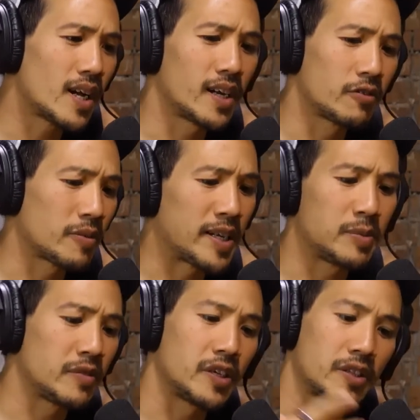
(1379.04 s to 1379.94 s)
It reminds
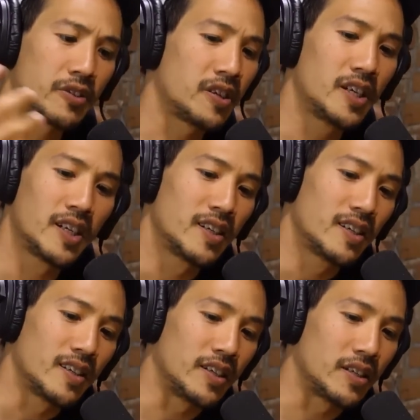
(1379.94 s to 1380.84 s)
me of another,
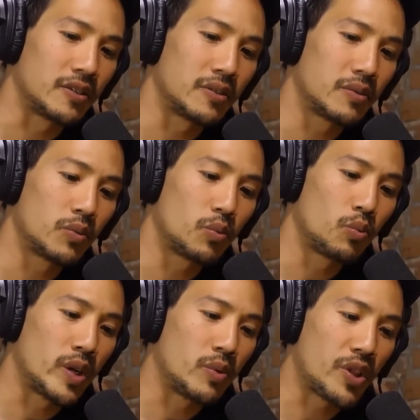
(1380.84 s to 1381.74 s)
you know,
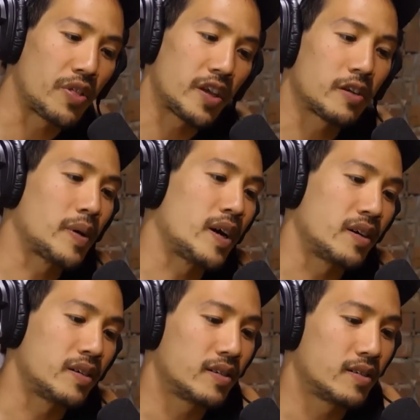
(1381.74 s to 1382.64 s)
when we think
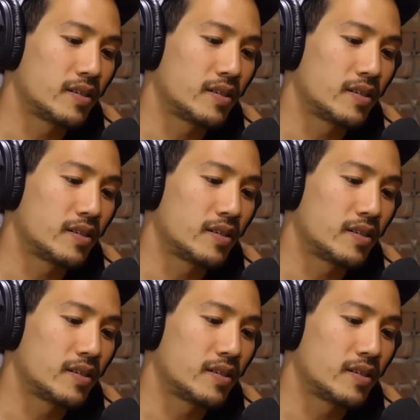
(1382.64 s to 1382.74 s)
about,